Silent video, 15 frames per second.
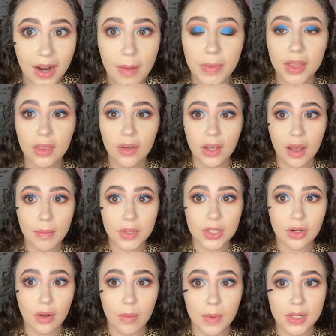I mean, look how much it
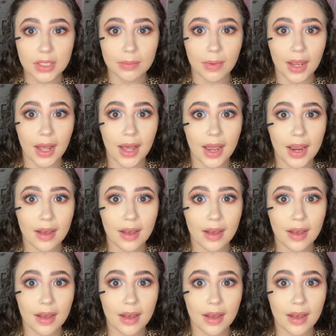opens my eye